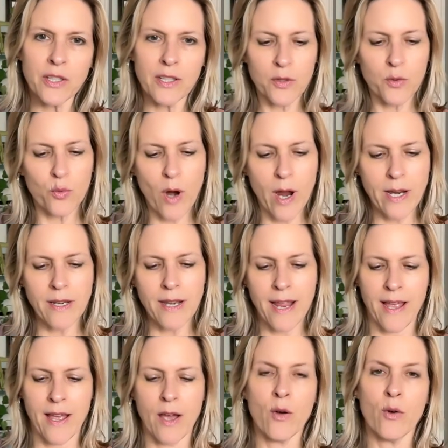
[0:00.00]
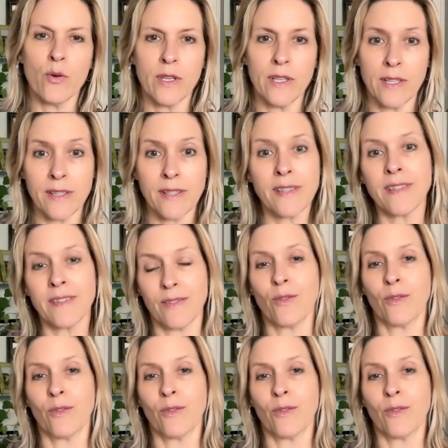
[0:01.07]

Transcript: is right now is,